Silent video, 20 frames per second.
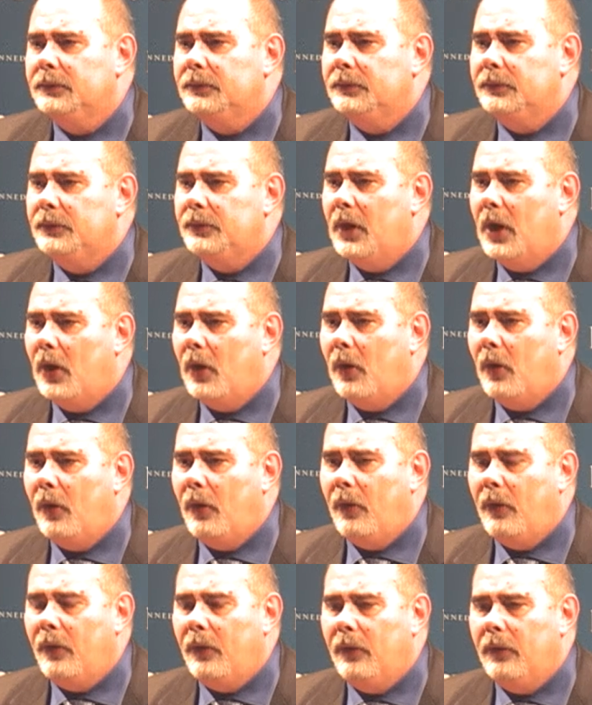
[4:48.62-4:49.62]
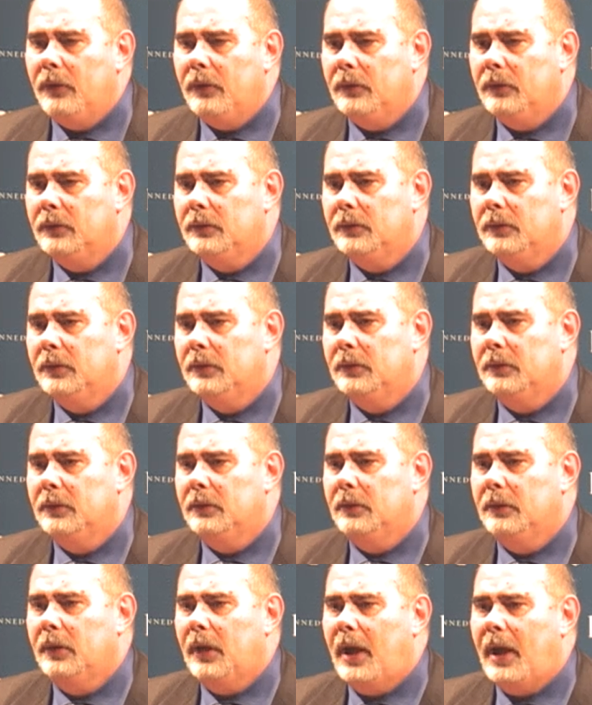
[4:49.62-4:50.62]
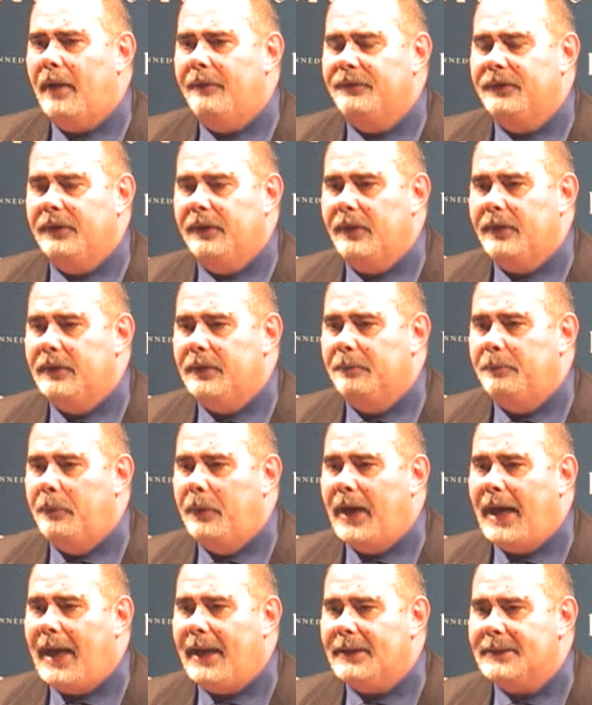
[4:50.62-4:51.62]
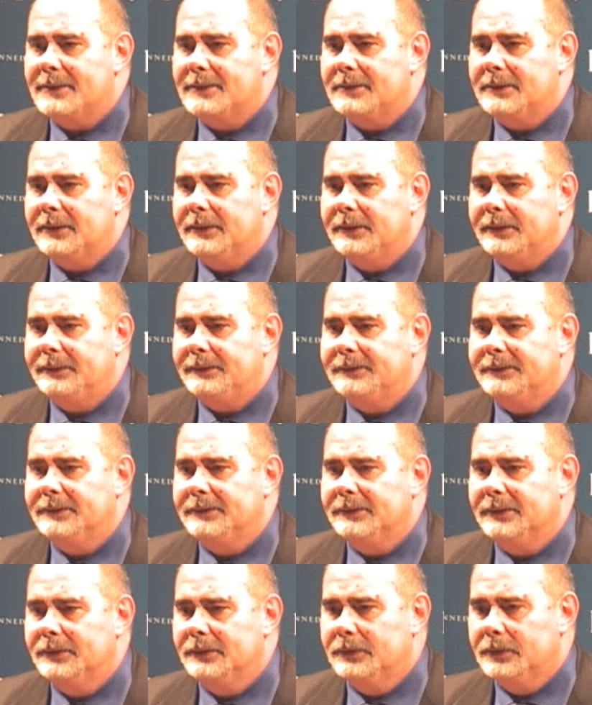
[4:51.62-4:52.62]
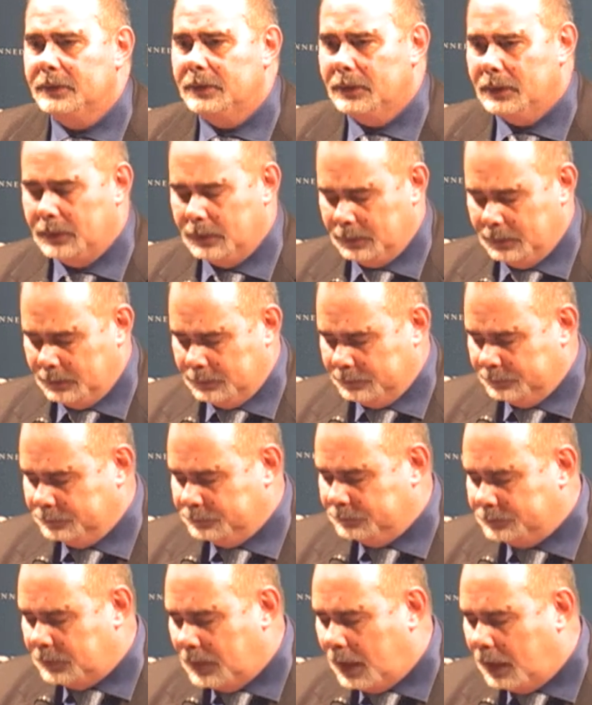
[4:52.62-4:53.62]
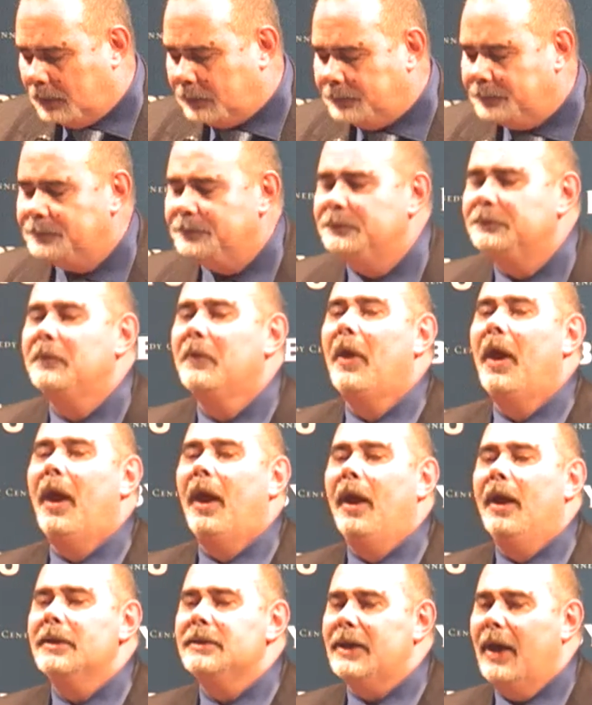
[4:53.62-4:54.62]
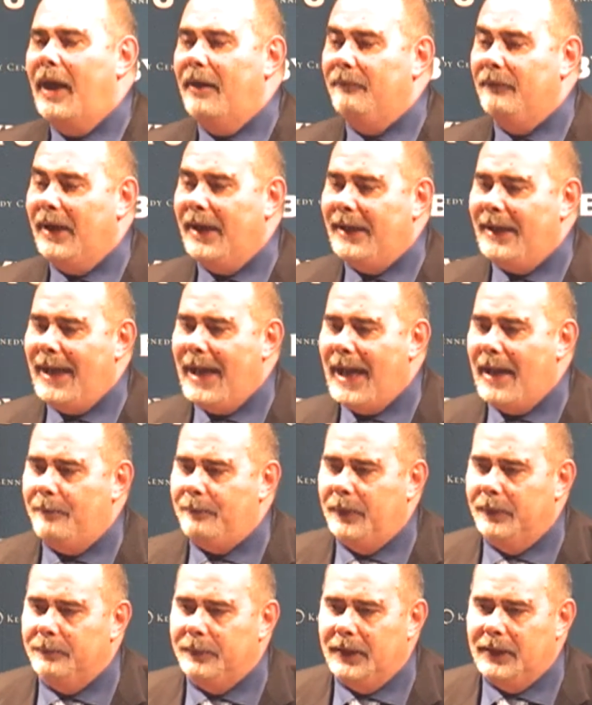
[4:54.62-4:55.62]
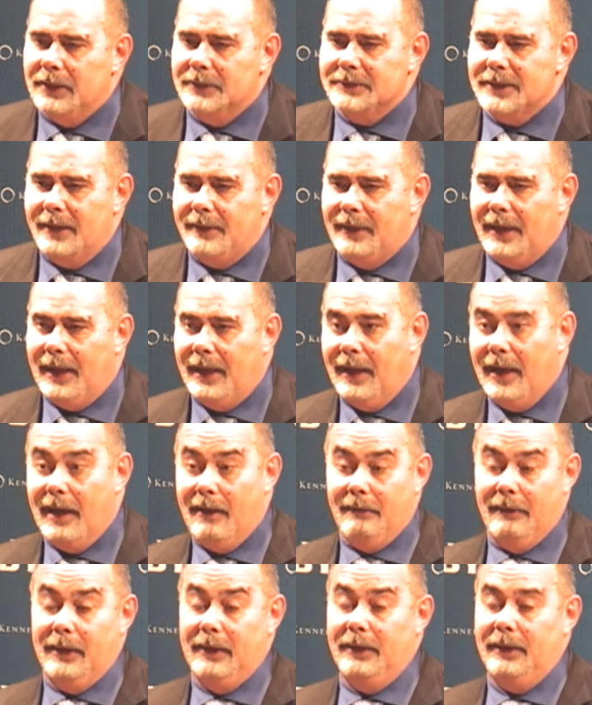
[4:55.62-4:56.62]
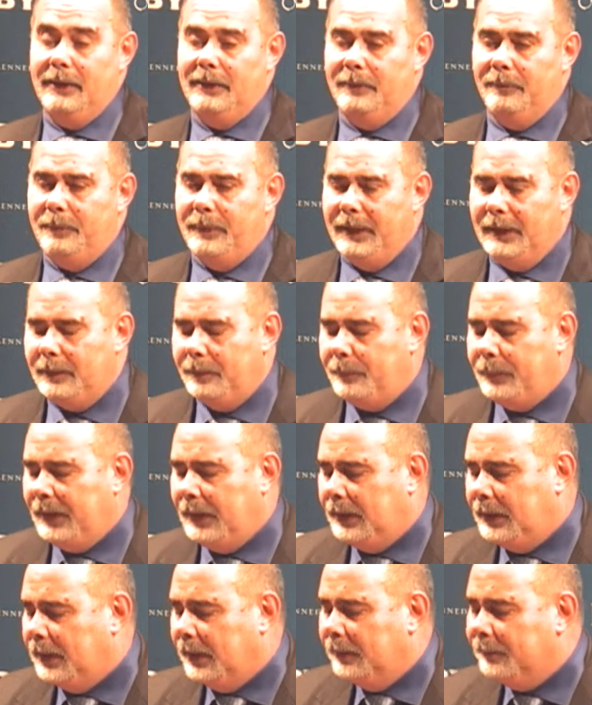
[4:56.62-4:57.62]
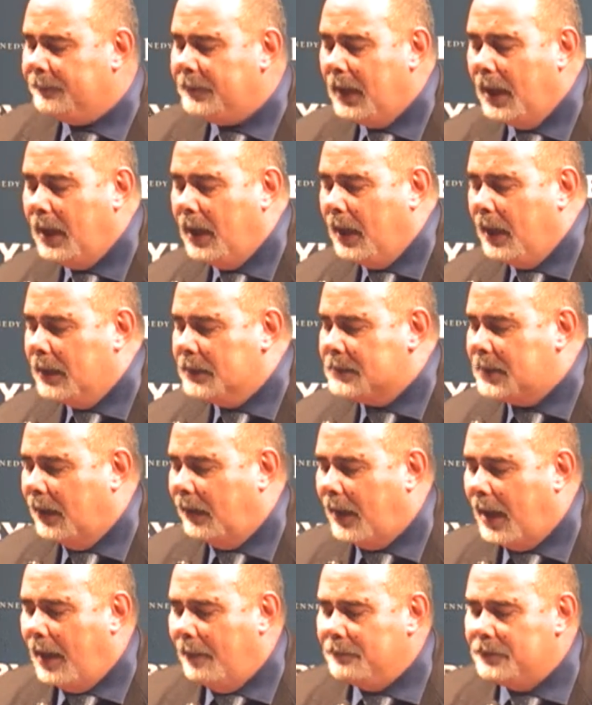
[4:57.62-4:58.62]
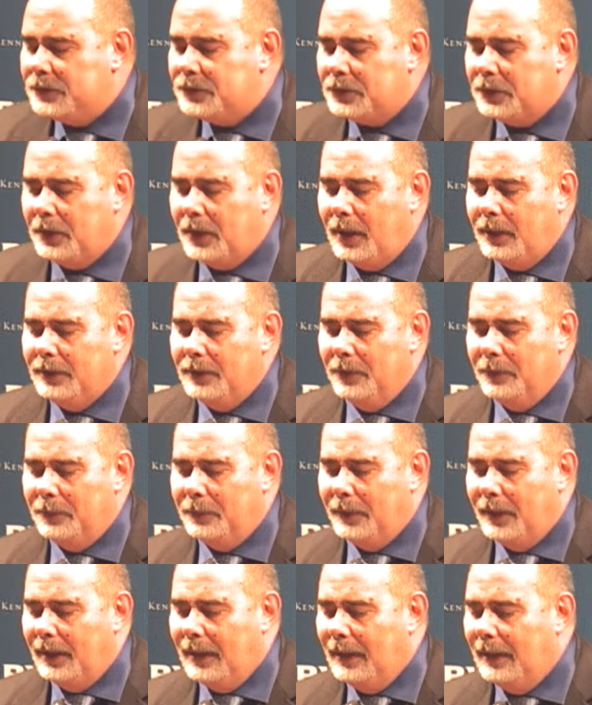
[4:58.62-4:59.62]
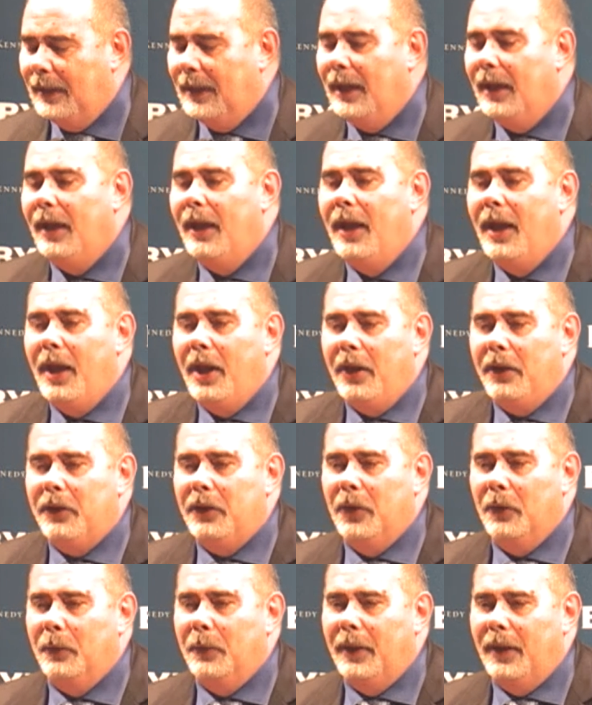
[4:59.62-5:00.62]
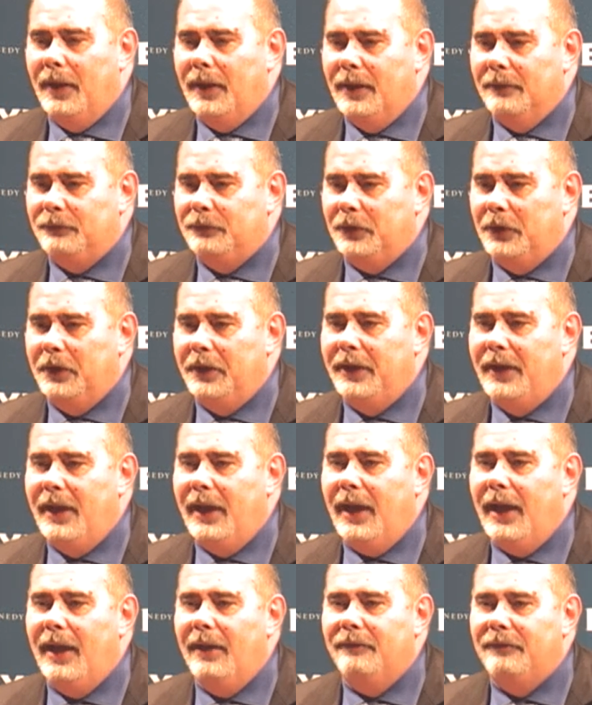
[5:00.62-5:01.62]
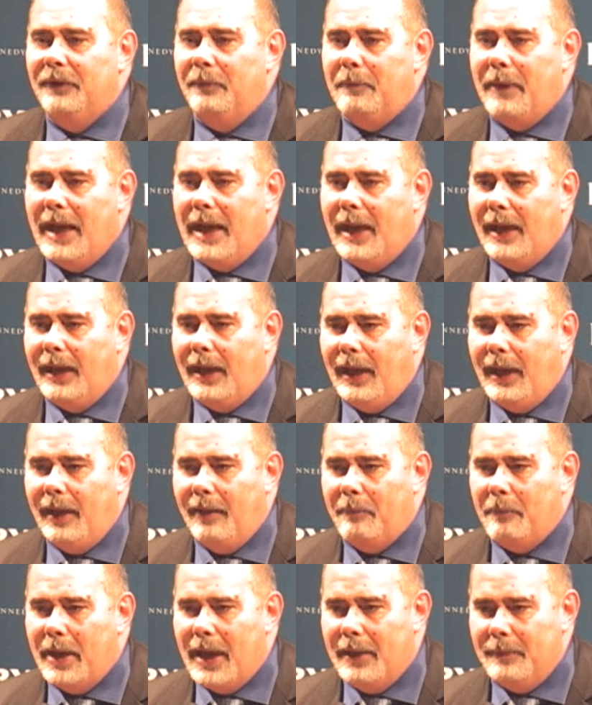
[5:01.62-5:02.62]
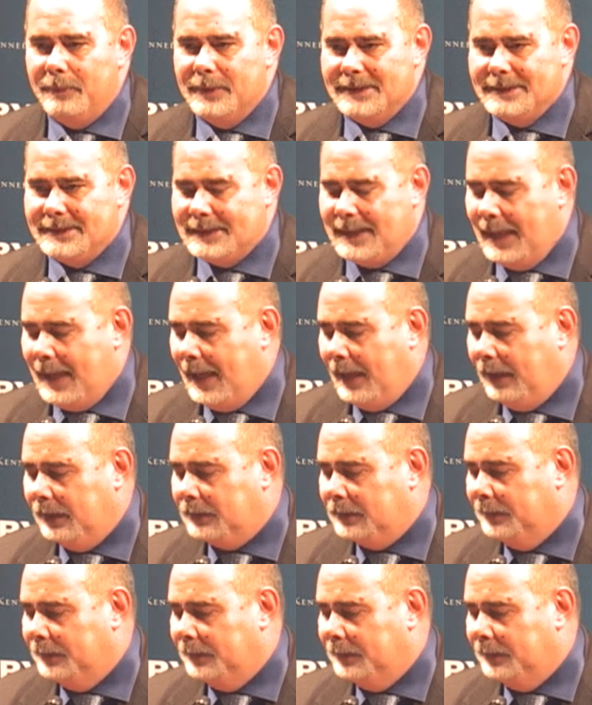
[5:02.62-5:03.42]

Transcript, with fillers: No, after the Brexit, no. So I'm very happy, because they are a little bit picky. So I'm sure you will you will forgive my, my mistake.